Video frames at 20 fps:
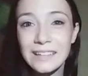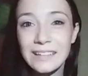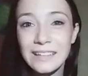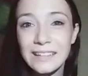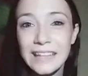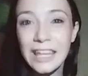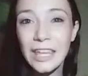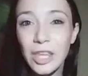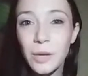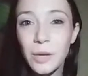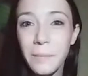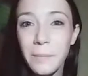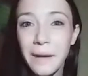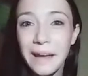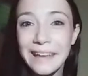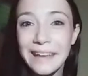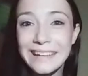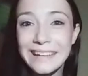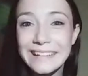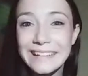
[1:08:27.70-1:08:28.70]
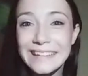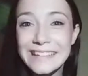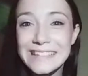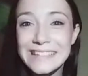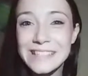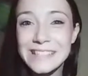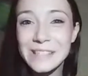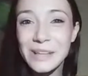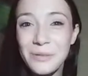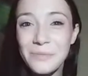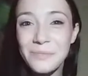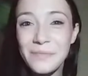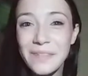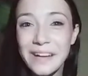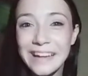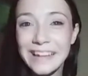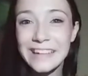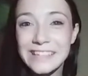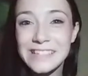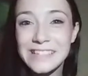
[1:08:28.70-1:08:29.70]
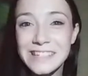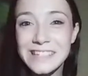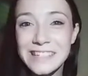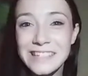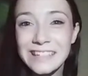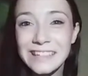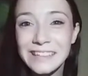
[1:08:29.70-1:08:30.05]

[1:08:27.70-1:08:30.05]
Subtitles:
Thank you, Mike and Elise, so much.